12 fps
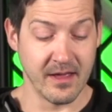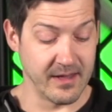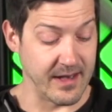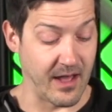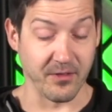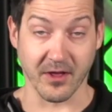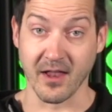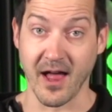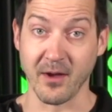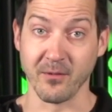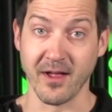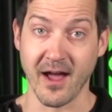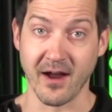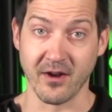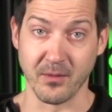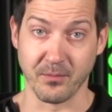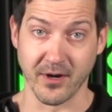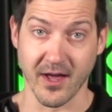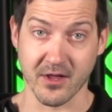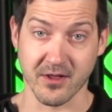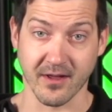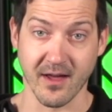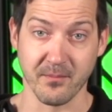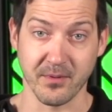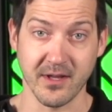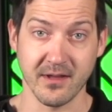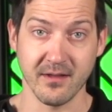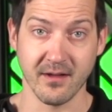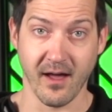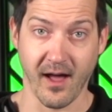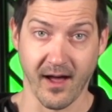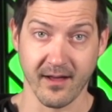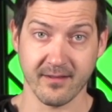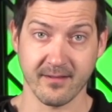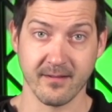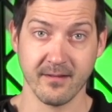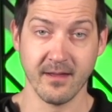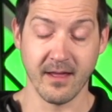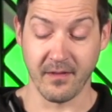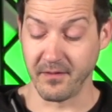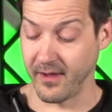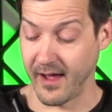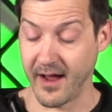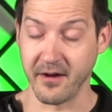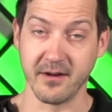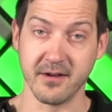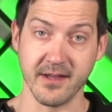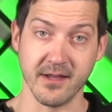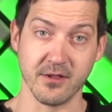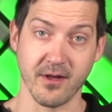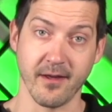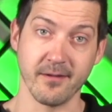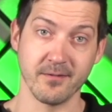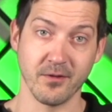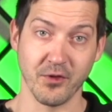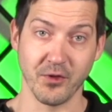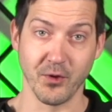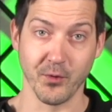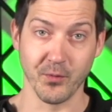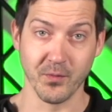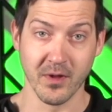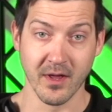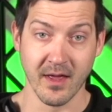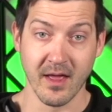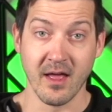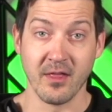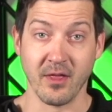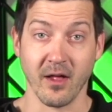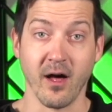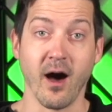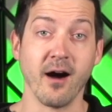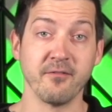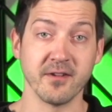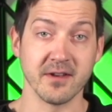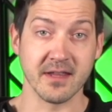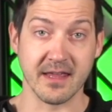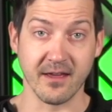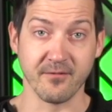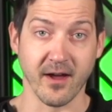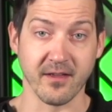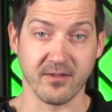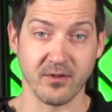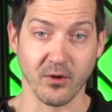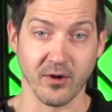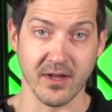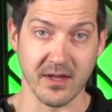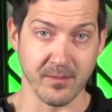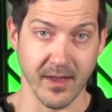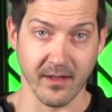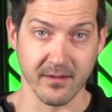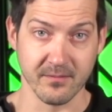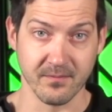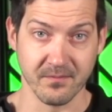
Now, the client will hire the production company, us, and they'll hire a DJ, you. They'll often give us your email.